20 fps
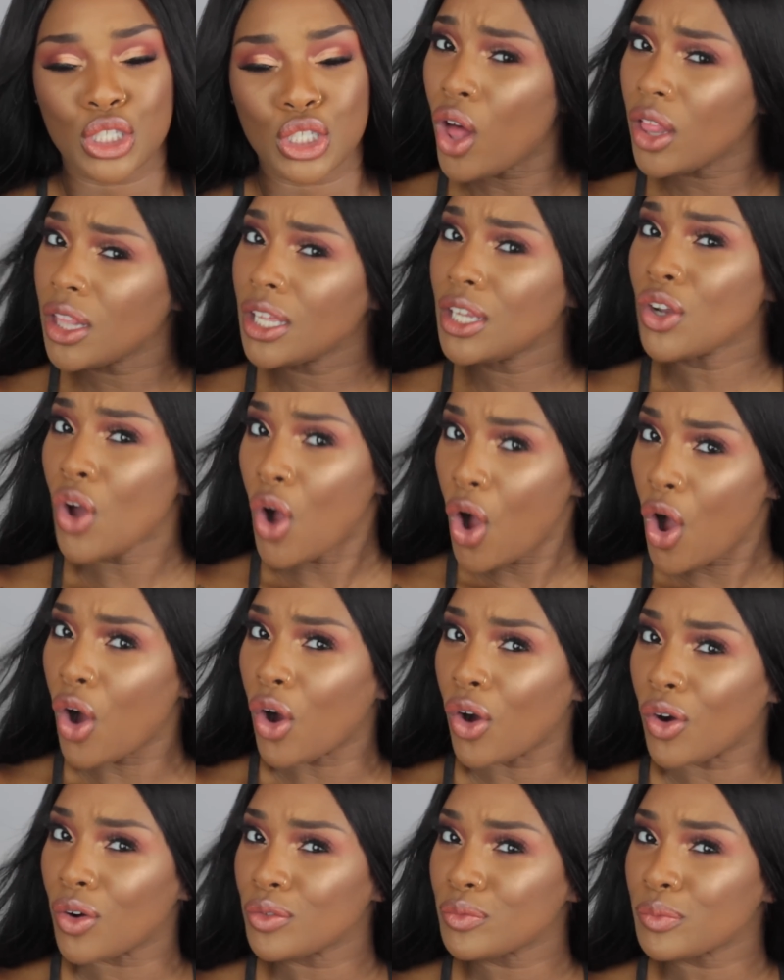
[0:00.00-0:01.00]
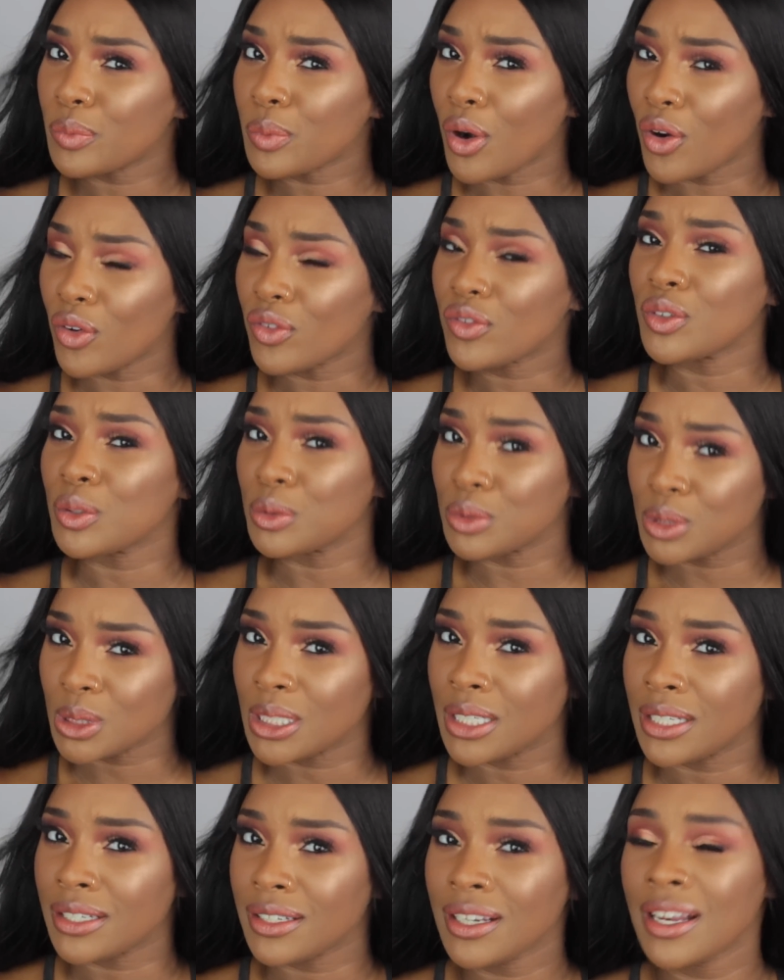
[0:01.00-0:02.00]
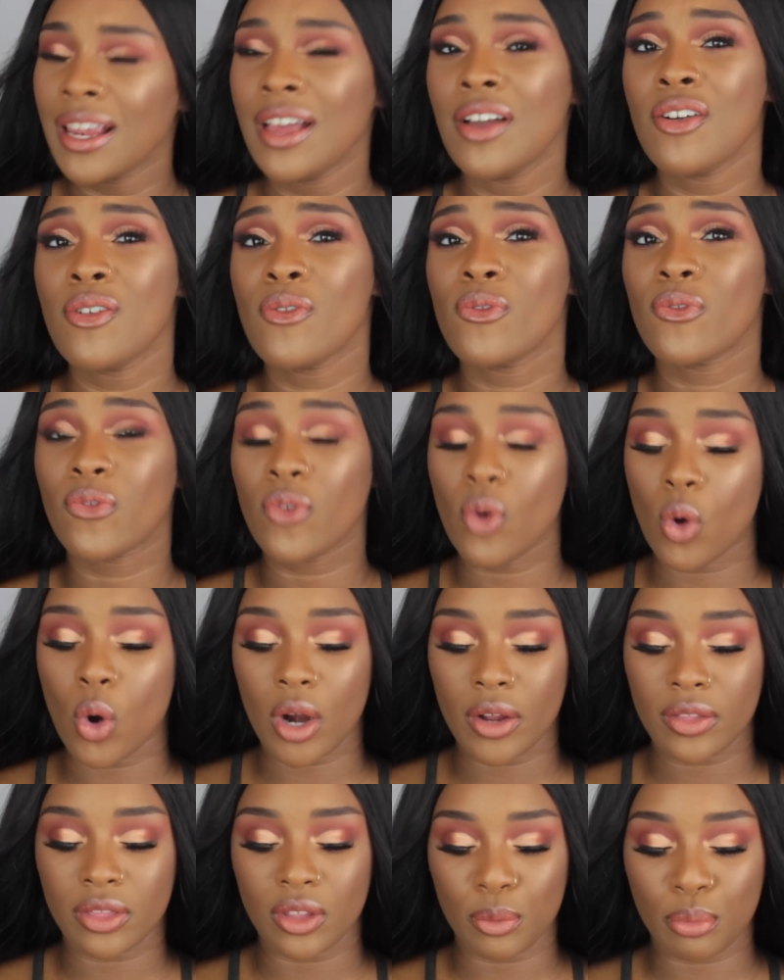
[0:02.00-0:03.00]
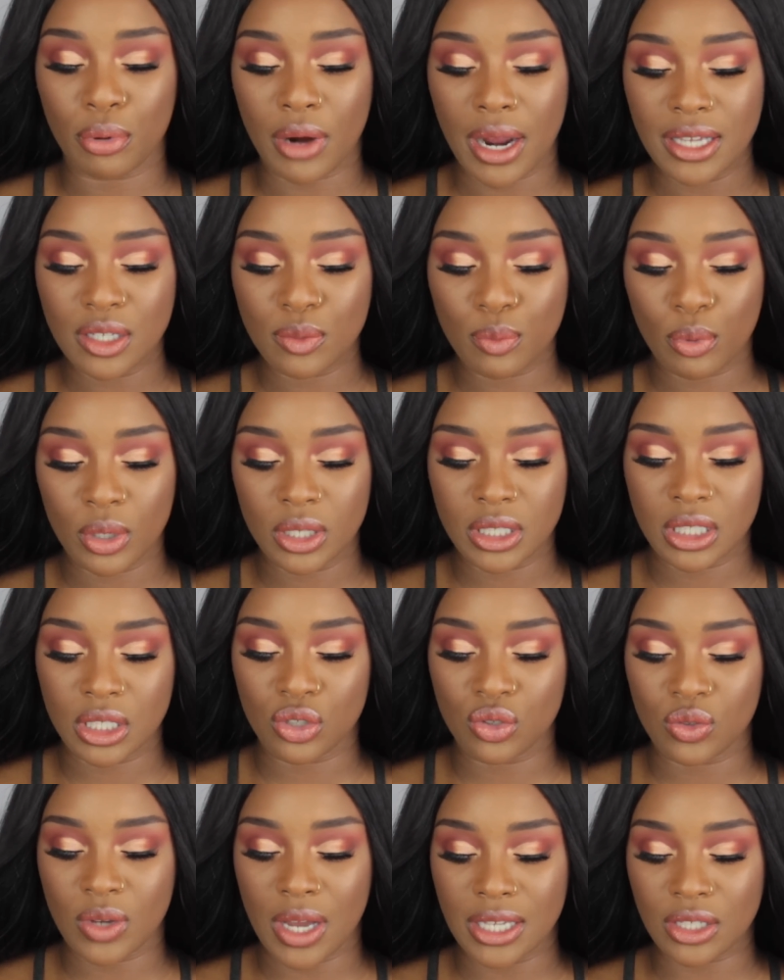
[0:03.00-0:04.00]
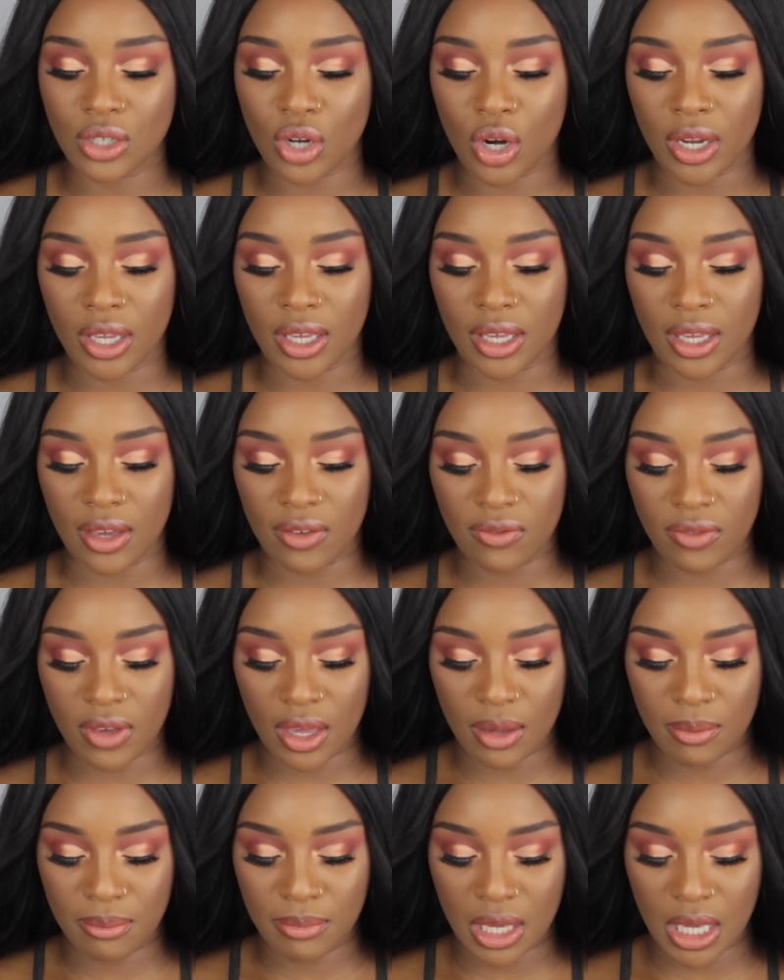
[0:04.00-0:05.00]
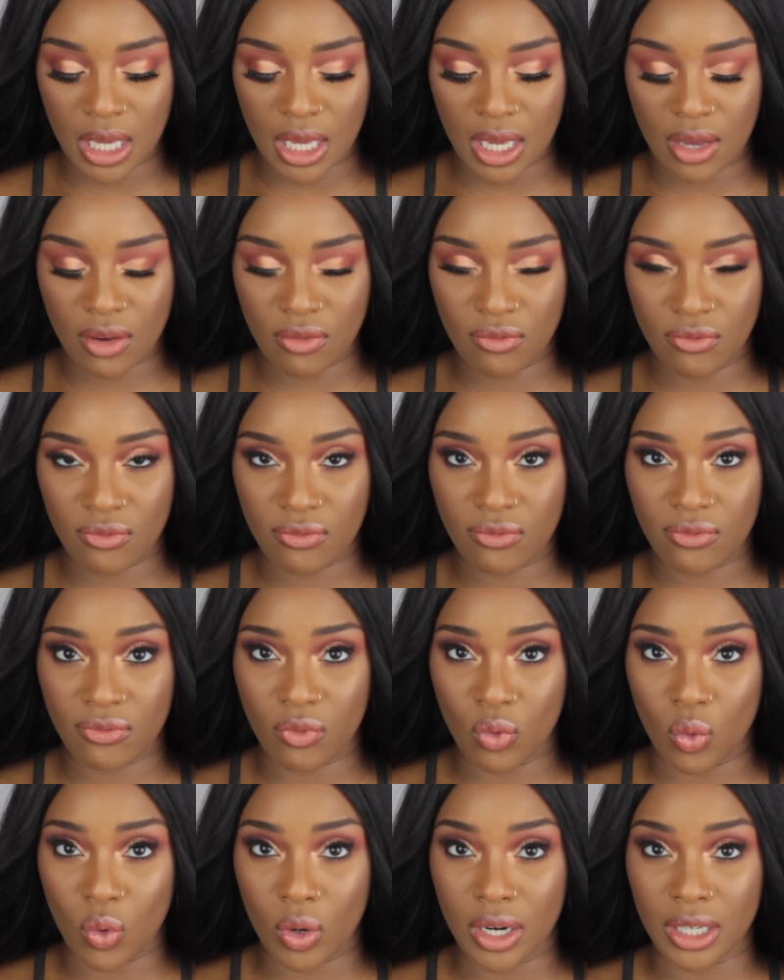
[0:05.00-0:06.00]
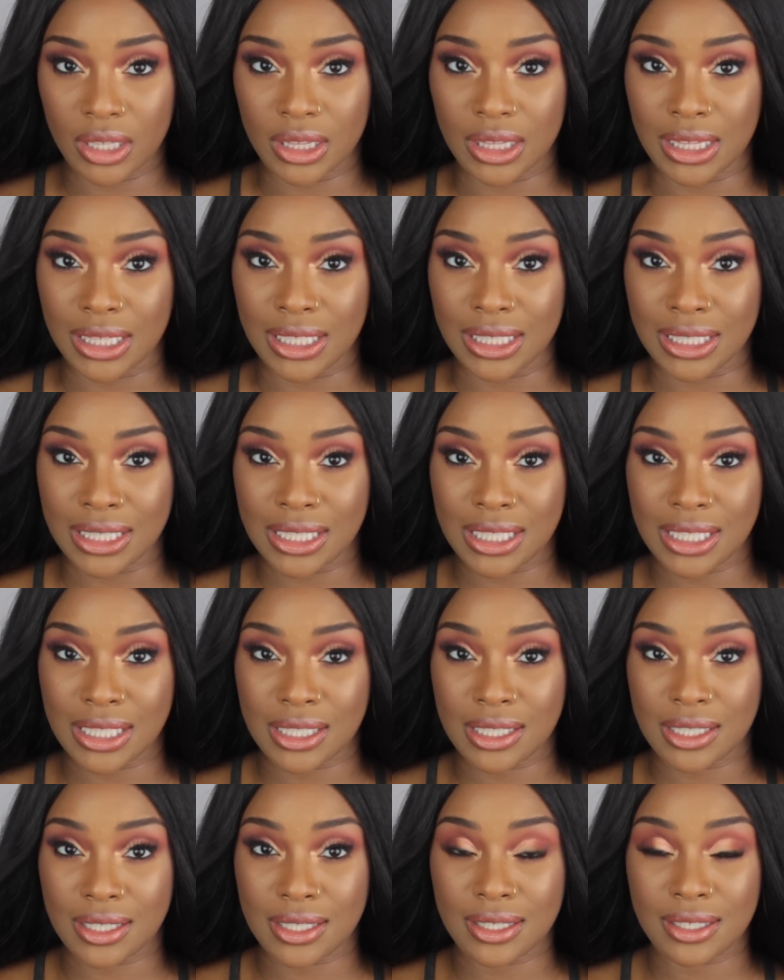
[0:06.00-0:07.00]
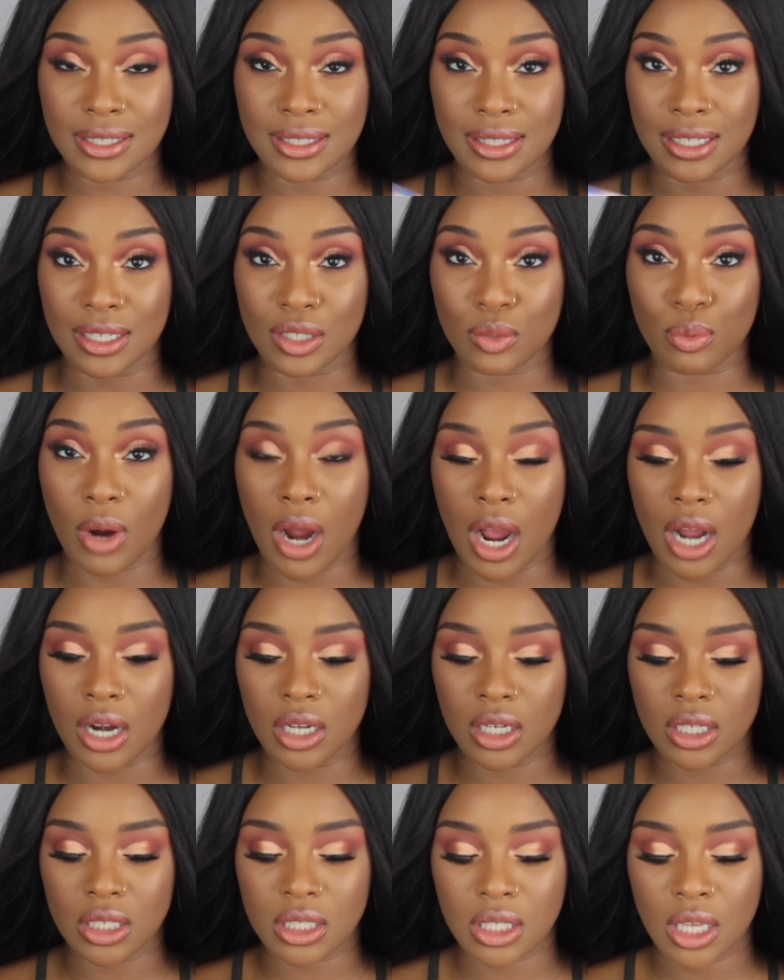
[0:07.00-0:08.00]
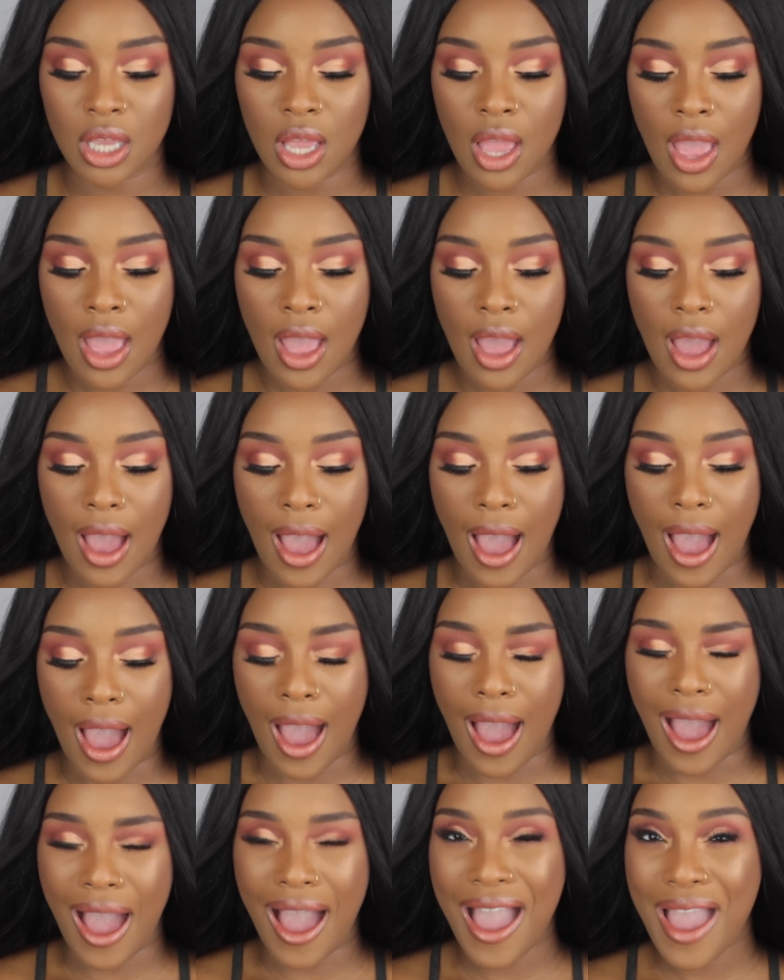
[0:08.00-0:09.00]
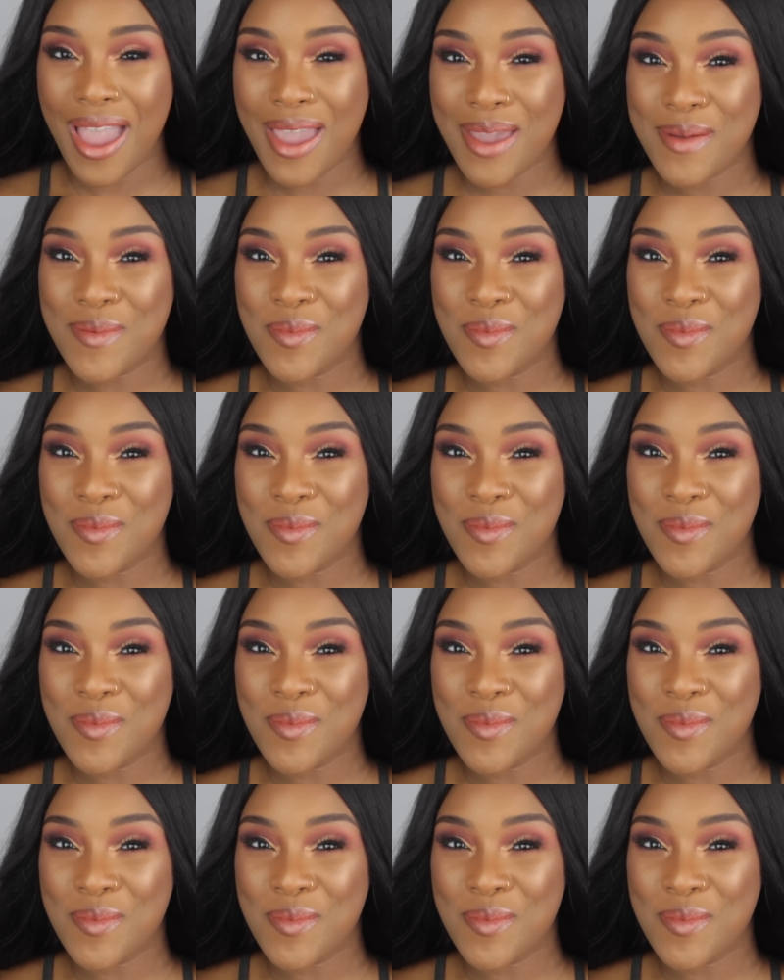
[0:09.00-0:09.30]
All in all, Profusion, for the price points that you guys are giving me for this these products, I'm